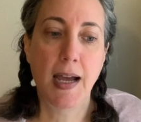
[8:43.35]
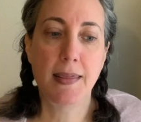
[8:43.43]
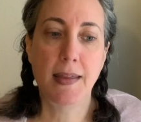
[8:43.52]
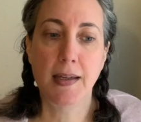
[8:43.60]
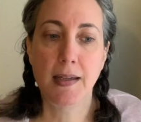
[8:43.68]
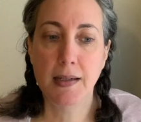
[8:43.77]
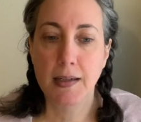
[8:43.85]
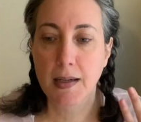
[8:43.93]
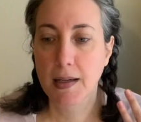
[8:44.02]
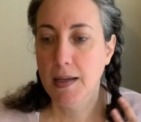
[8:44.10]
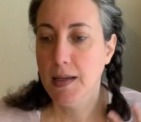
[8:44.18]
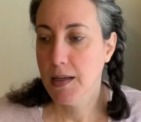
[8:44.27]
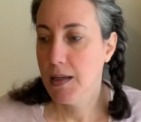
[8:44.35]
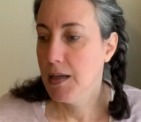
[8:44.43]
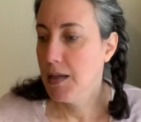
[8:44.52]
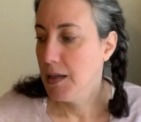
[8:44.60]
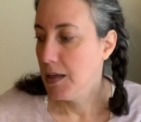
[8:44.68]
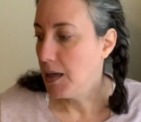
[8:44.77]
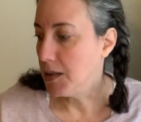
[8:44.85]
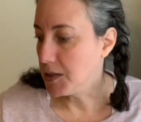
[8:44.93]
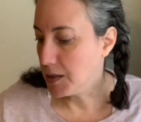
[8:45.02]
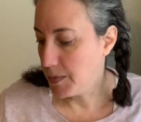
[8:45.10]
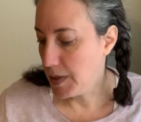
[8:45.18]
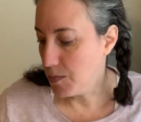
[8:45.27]
I think I'll
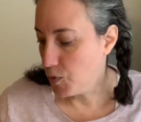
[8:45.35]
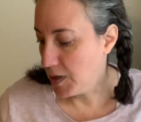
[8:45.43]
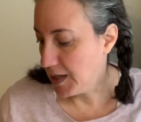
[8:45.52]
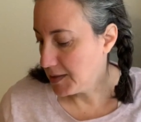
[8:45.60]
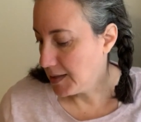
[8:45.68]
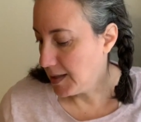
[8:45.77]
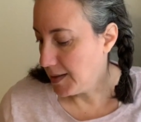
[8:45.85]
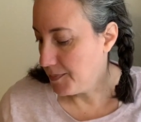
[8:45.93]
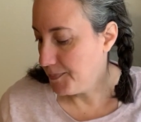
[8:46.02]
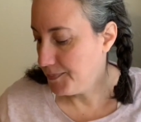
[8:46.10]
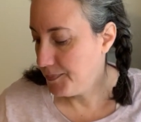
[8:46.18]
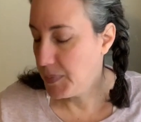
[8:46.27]
talk about it more next time.